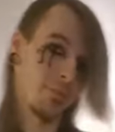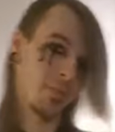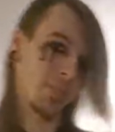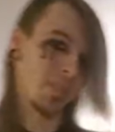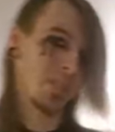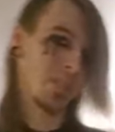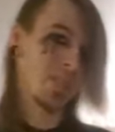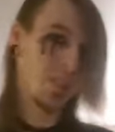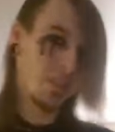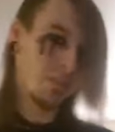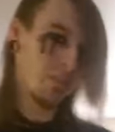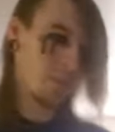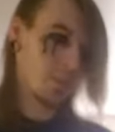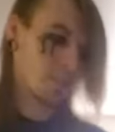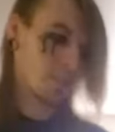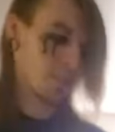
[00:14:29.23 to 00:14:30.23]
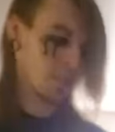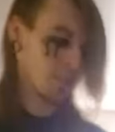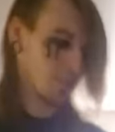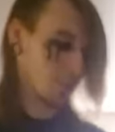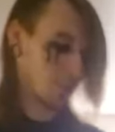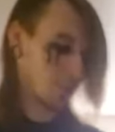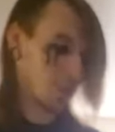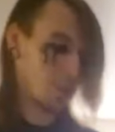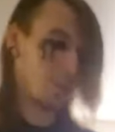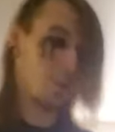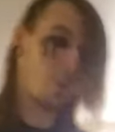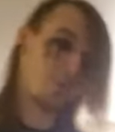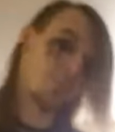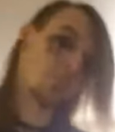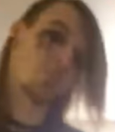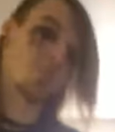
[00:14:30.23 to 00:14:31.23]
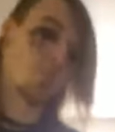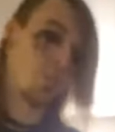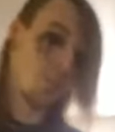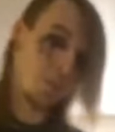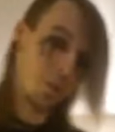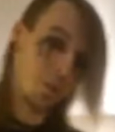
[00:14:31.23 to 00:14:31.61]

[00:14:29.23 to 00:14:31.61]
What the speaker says: Instead of your own soul,